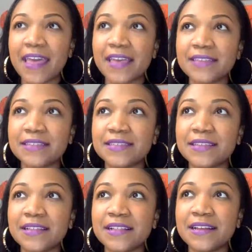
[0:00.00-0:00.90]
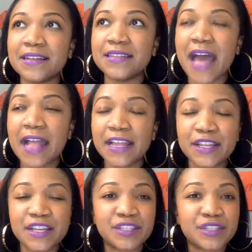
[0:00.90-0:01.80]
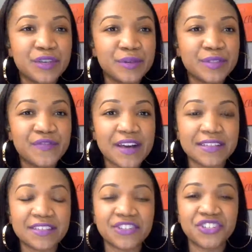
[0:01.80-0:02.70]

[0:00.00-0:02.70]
it's not an excuse for us